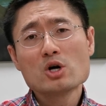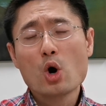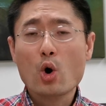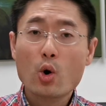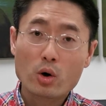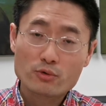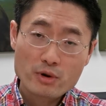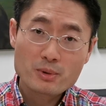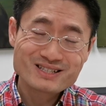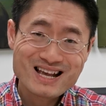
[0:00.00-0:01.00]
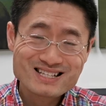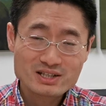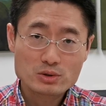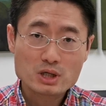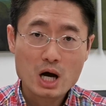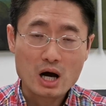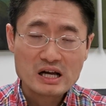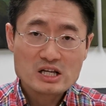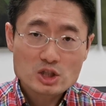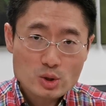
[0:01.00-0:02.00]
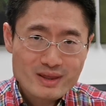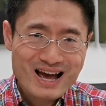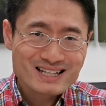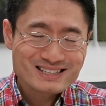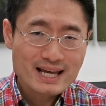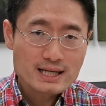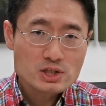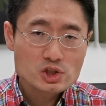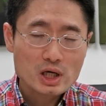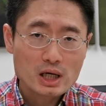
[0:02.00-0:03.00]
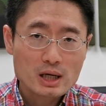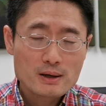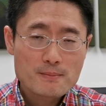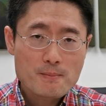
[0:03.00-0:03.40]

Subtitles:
or repossessing your car. So that danger